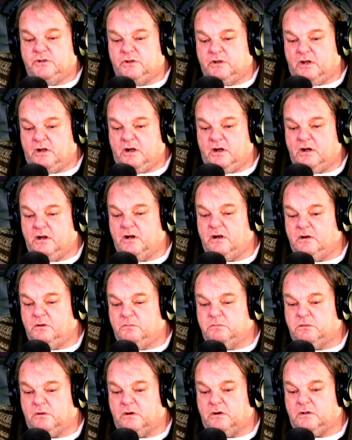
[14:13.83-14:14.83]
the hard
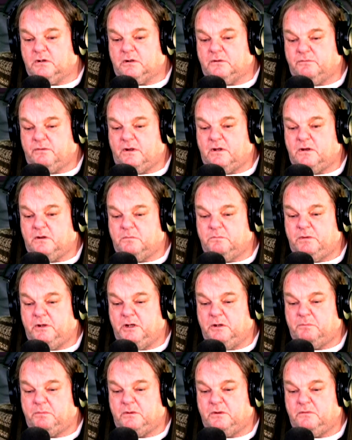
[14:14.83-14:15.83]
work of all
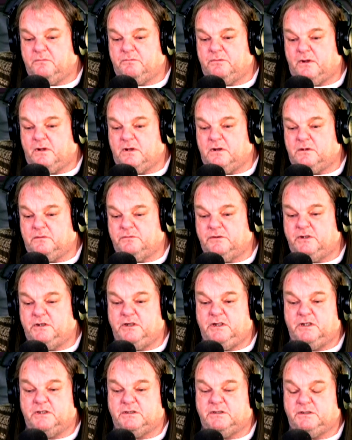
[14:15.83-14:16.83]
people involved in
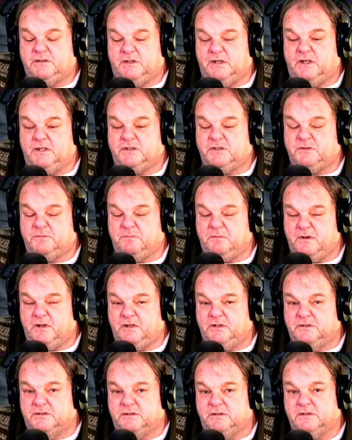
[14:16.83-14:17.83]
the
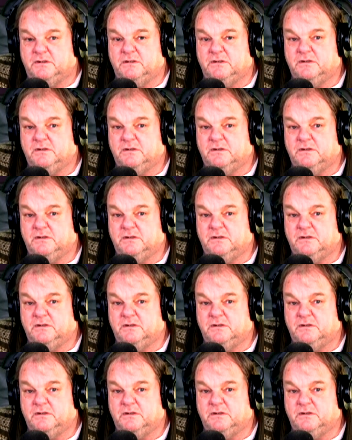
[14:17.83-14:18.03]
assessment.